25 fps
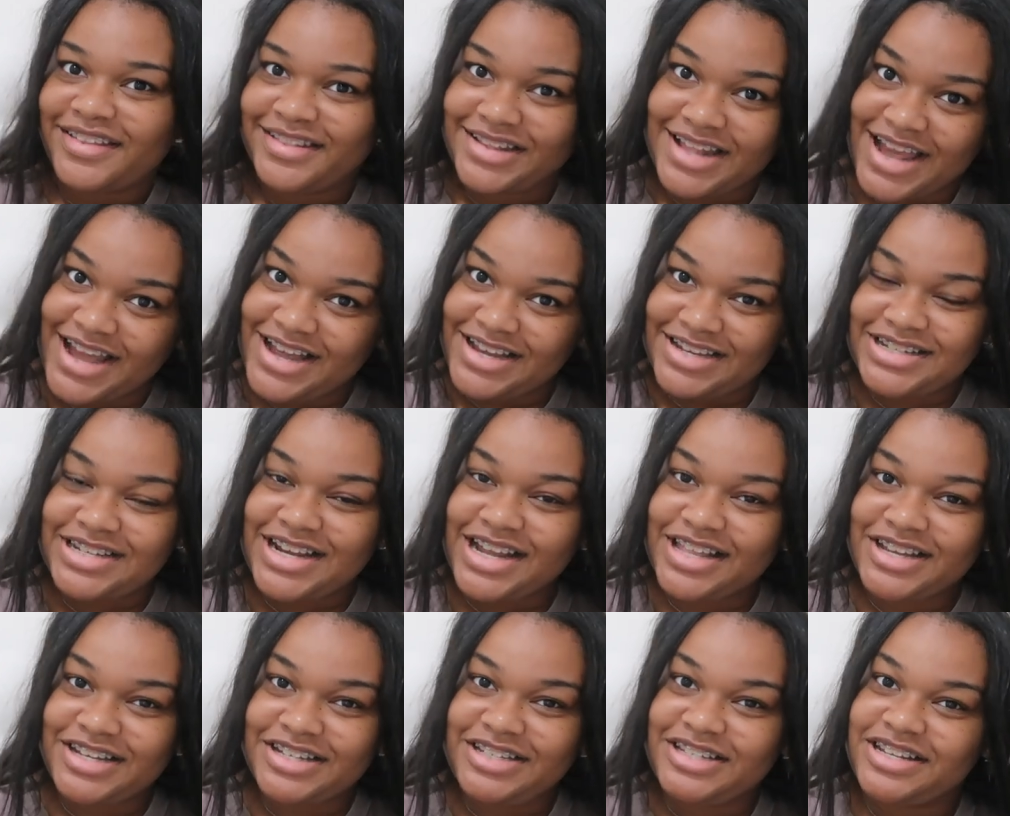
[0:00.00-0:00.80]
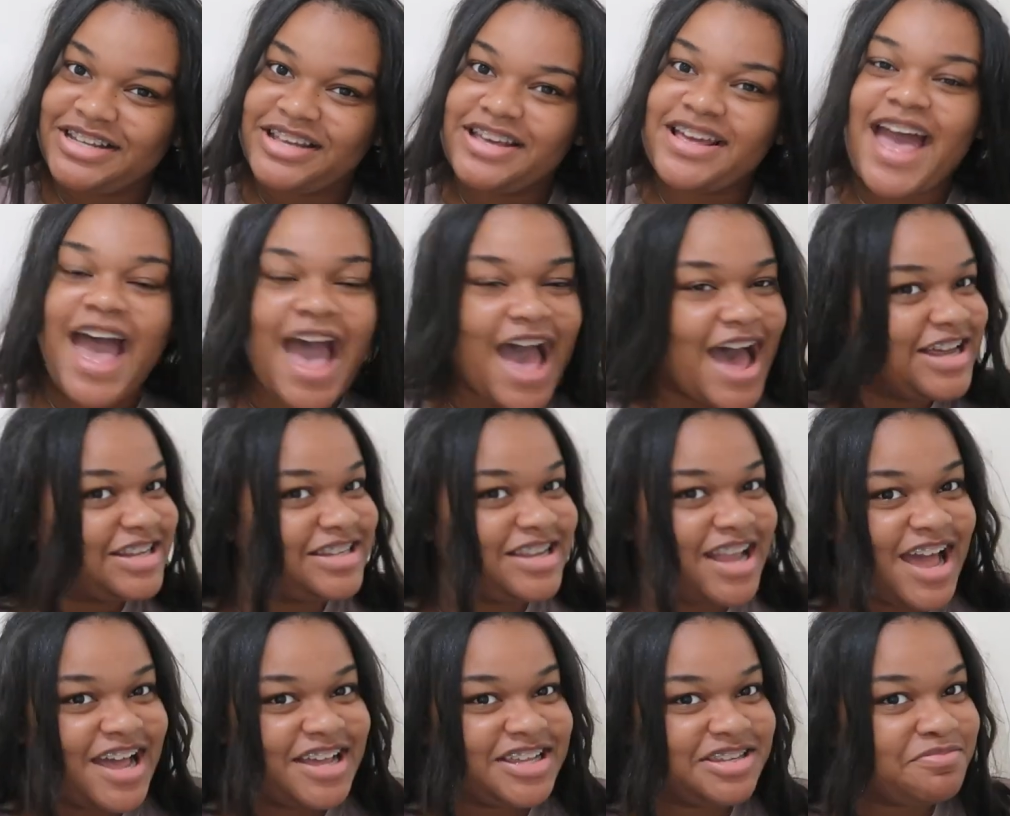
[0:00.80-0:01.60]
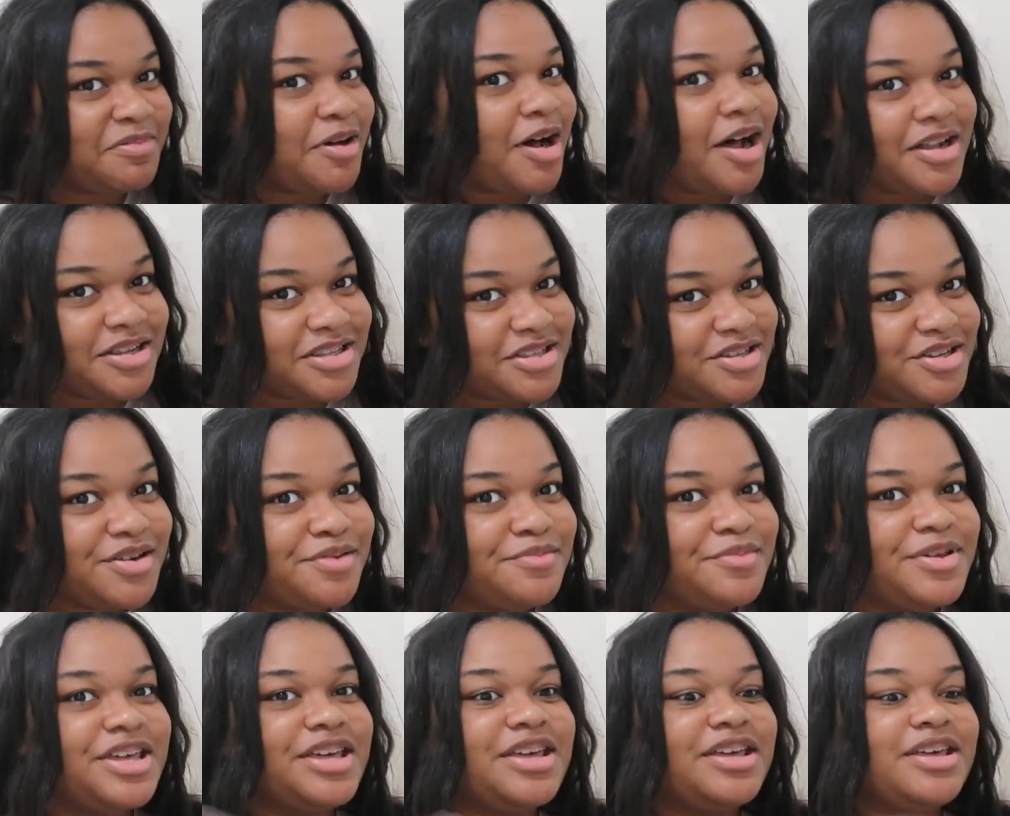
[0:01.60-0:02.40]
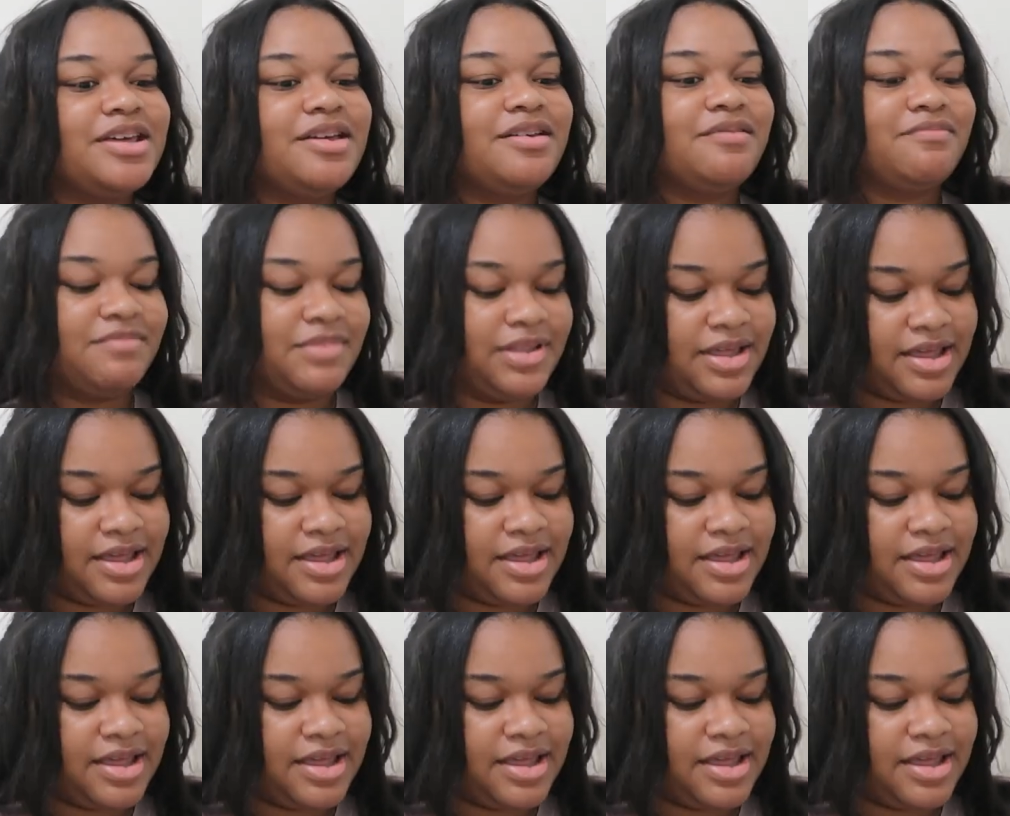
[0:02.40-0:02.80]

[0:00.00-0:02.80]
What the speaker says: Thanks, Jolie She. Hashtag sponsor me.